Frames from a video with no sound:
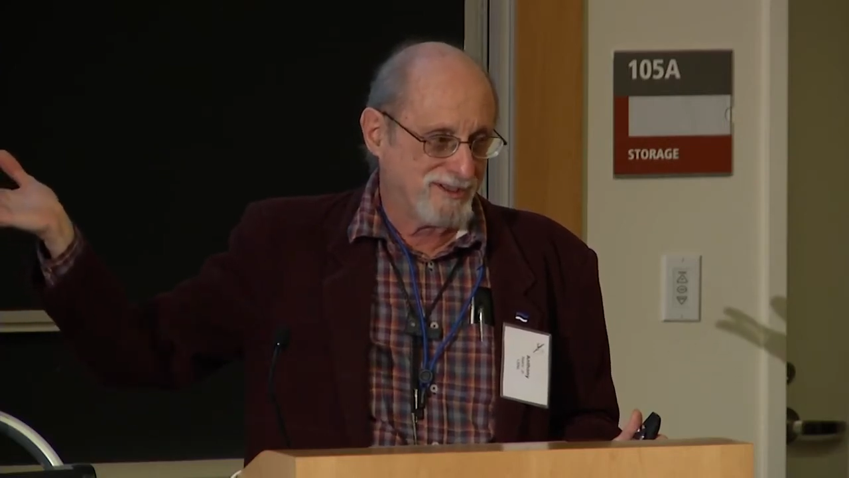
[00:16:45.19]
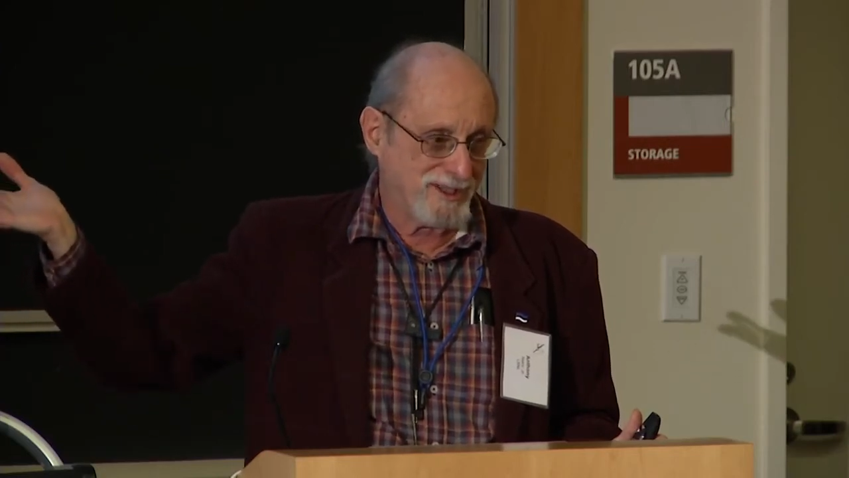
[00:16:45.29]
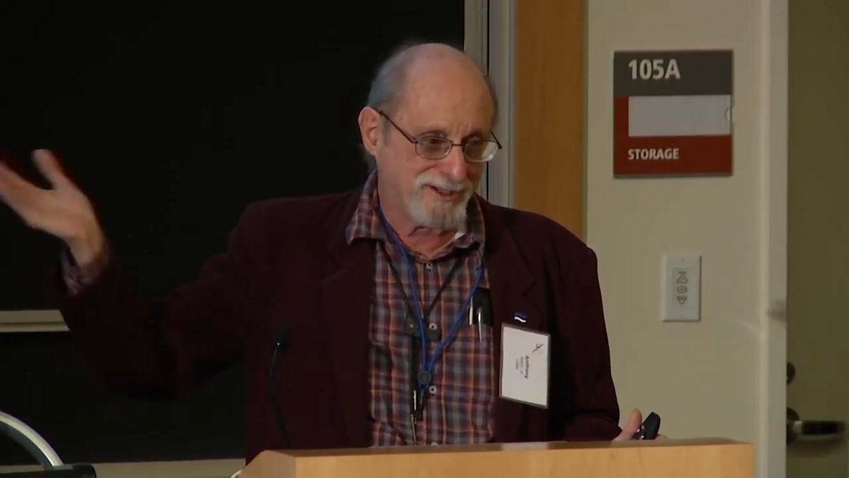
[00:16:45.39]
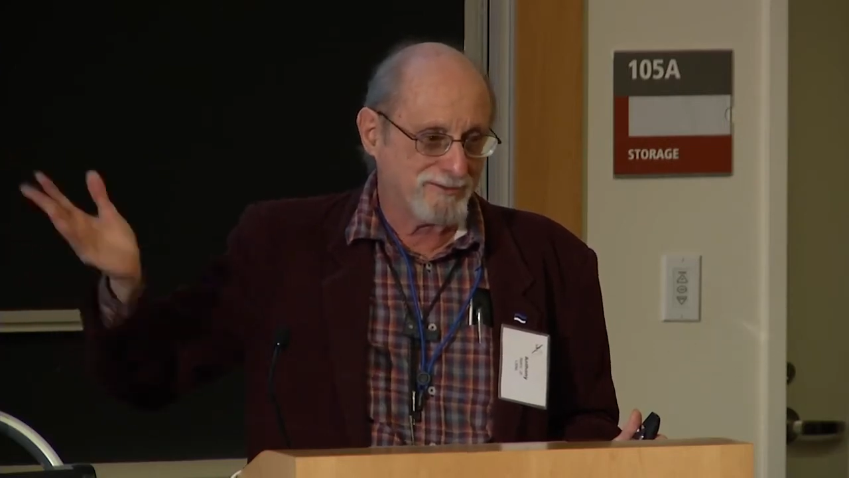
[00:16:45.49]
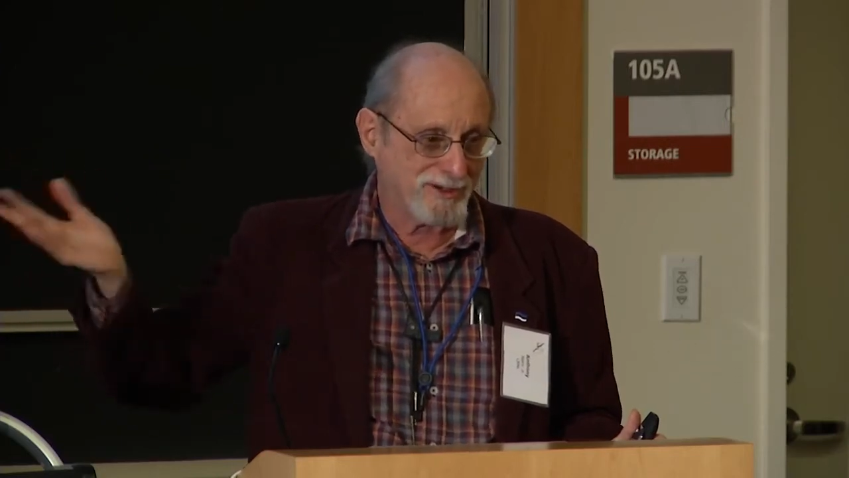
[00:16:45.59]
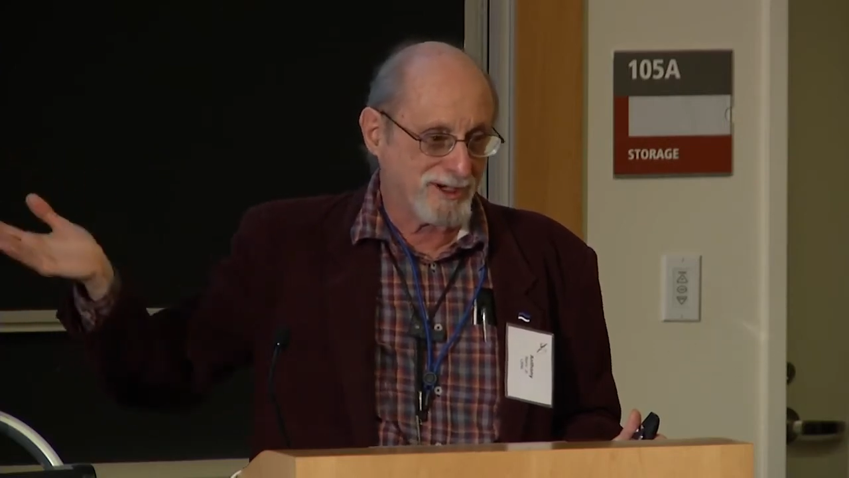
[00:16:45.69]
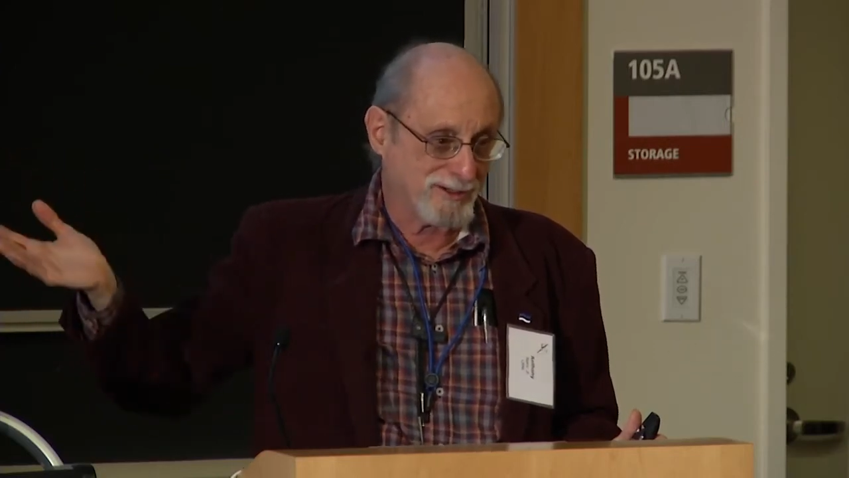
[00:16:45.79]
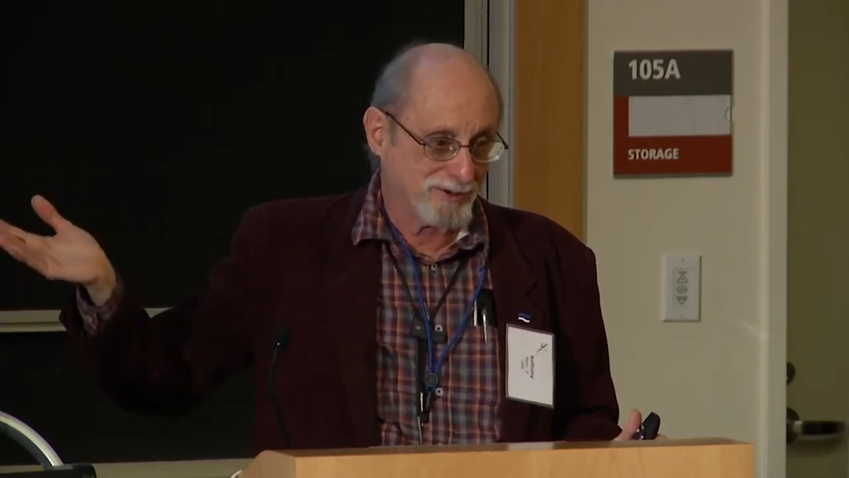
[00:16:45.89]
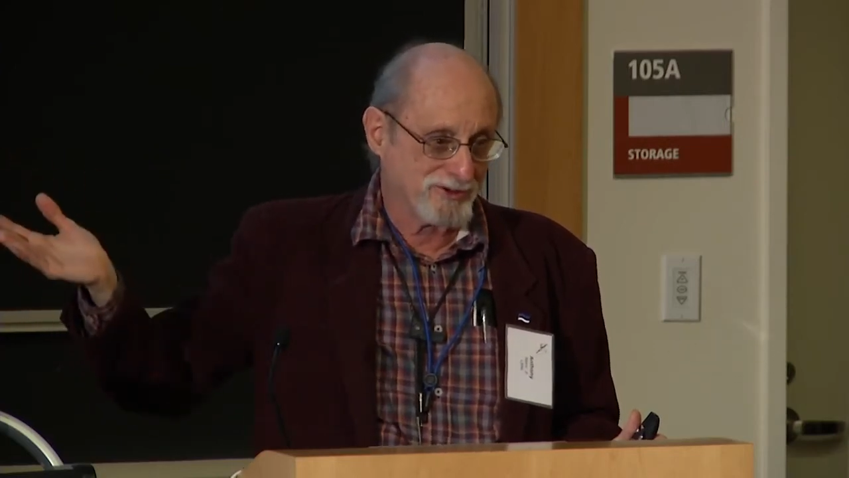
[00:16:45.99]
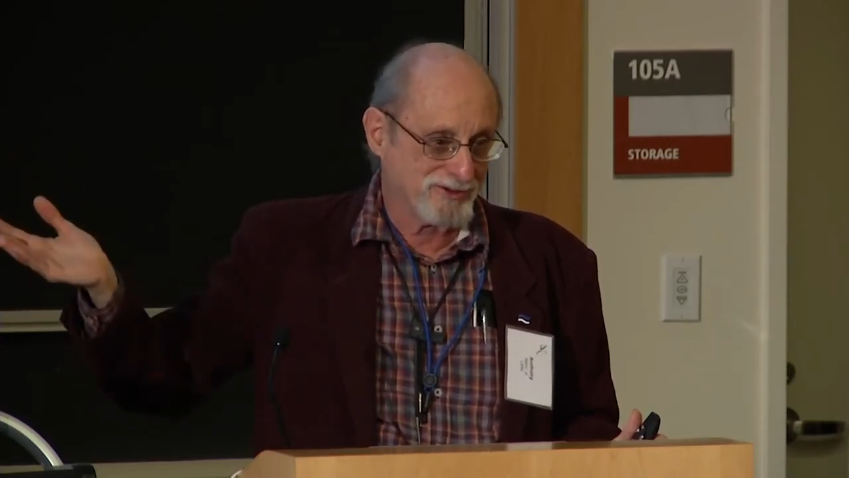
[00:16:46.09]
that hidden
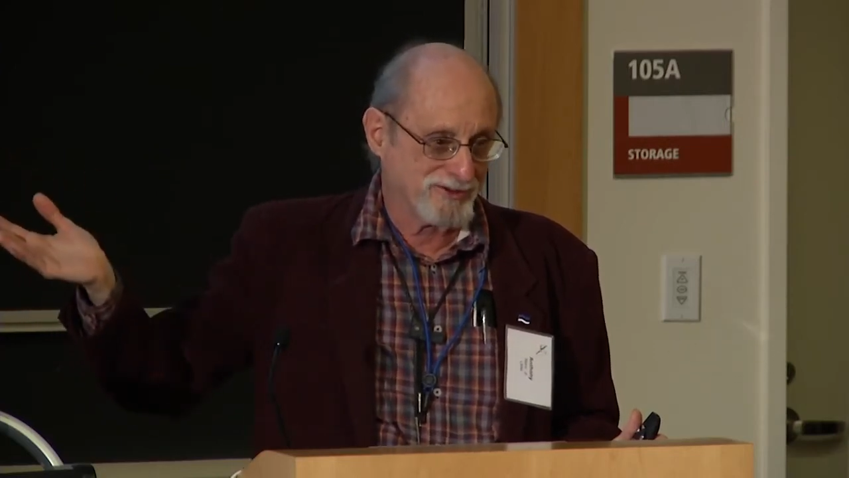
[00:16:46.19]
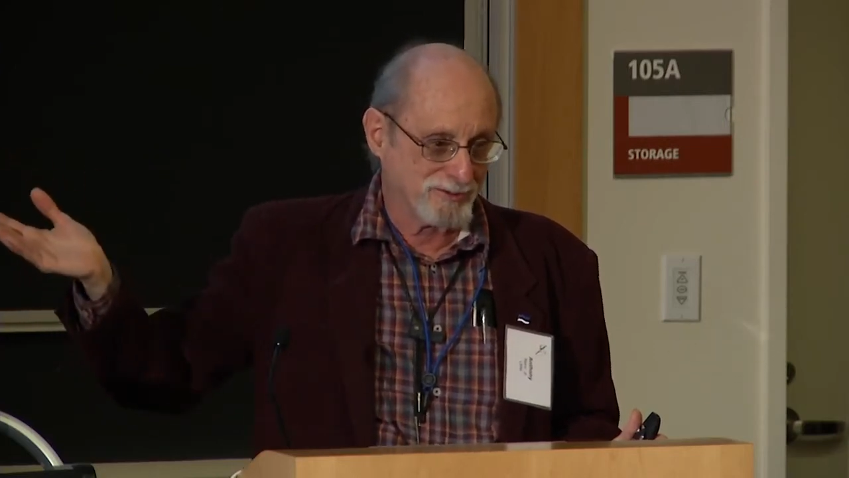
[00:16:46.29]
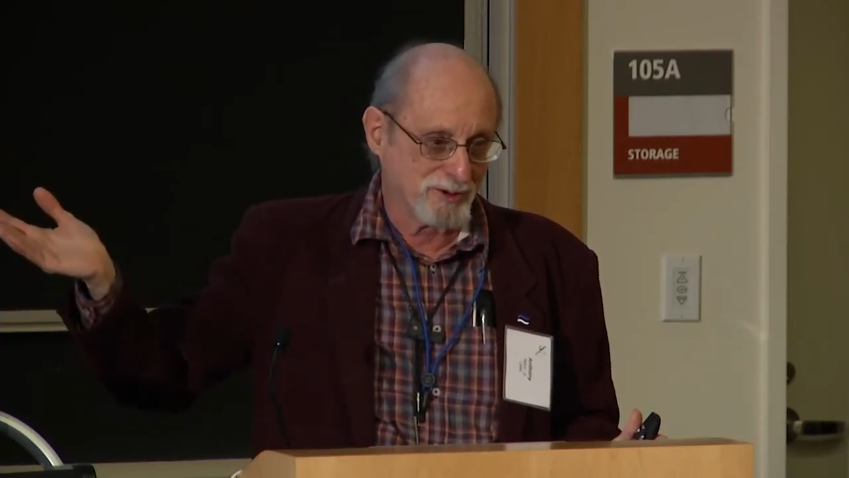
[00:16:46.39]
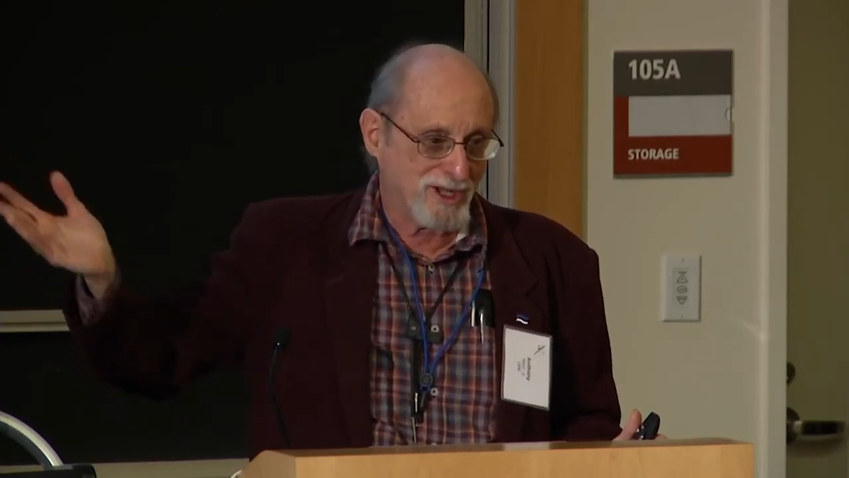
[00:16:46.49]
variables were